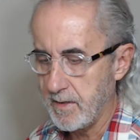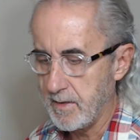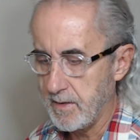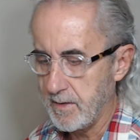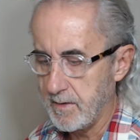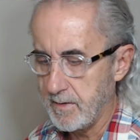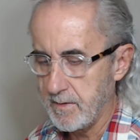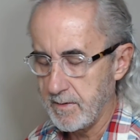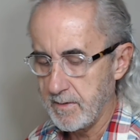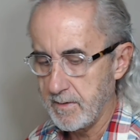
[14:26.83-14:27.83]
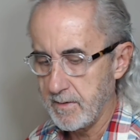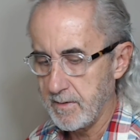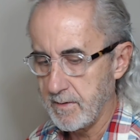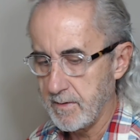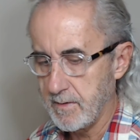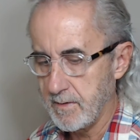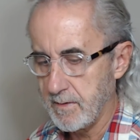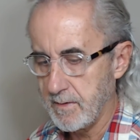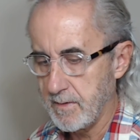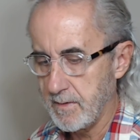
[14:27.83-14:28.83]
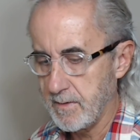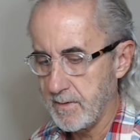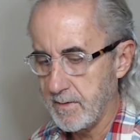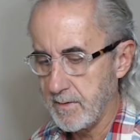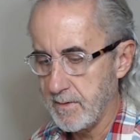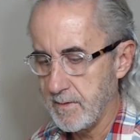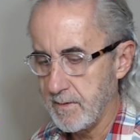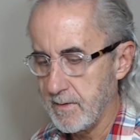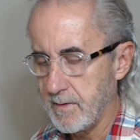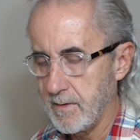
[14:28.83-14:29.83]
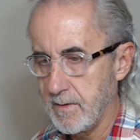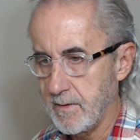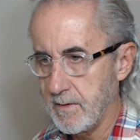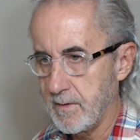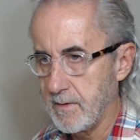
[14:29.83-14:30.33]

(silence)